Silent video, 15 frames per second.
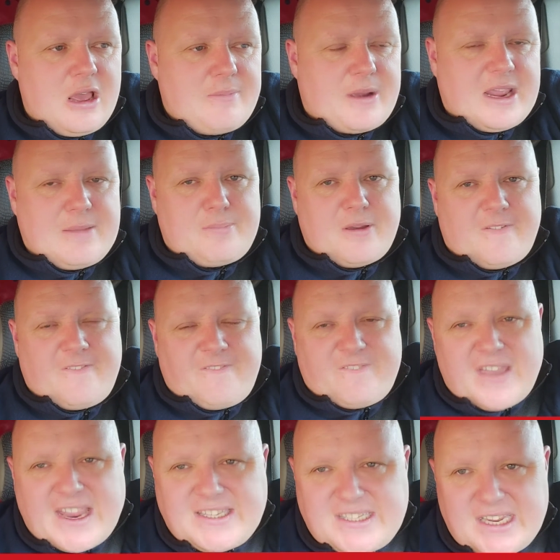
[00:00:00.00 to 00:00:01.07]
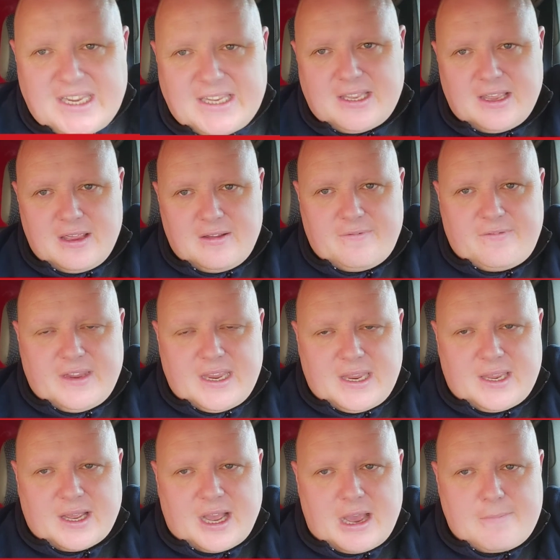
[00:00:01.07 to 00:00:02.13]
by a pathetic
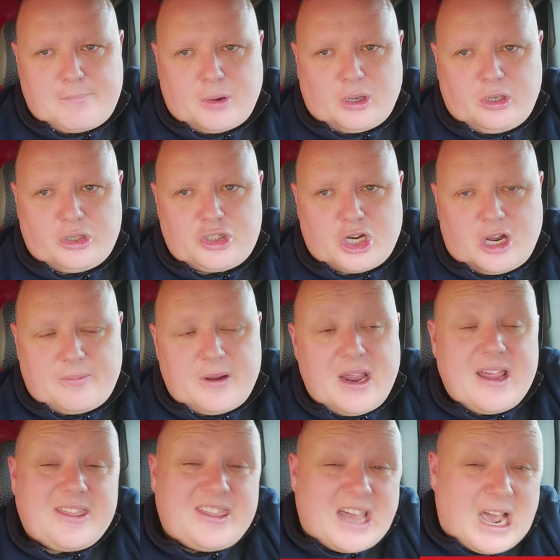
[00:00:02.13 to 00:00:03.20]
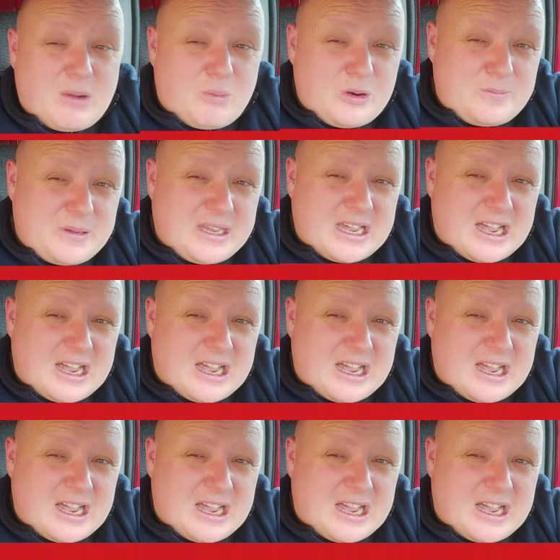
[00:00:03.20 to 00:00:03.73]
VAR bottle job, that would be